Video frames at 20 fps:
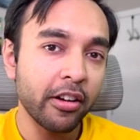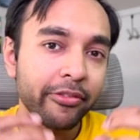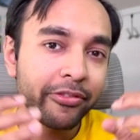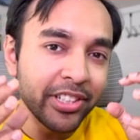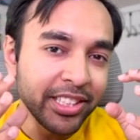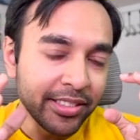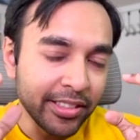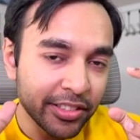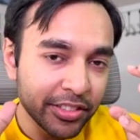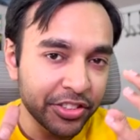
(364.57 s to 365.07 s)

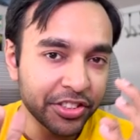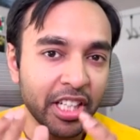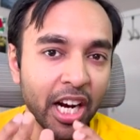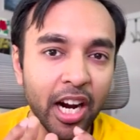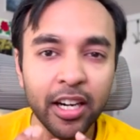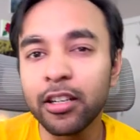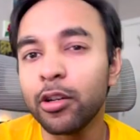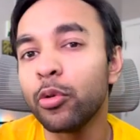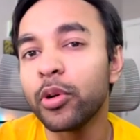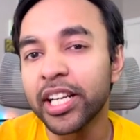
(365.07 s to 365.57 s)
will
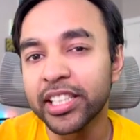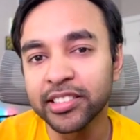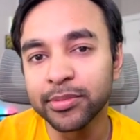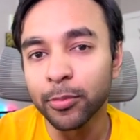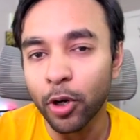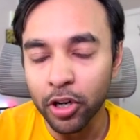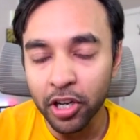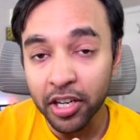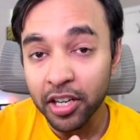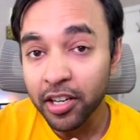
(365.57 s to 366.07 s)
start to get
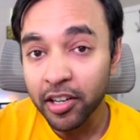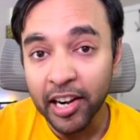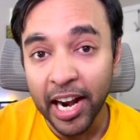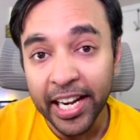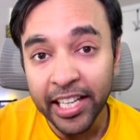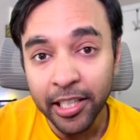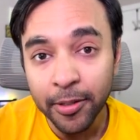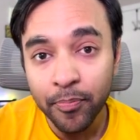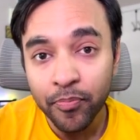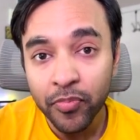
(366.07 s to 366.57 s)
smaller,
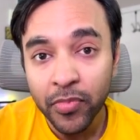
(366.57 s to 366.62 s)
right?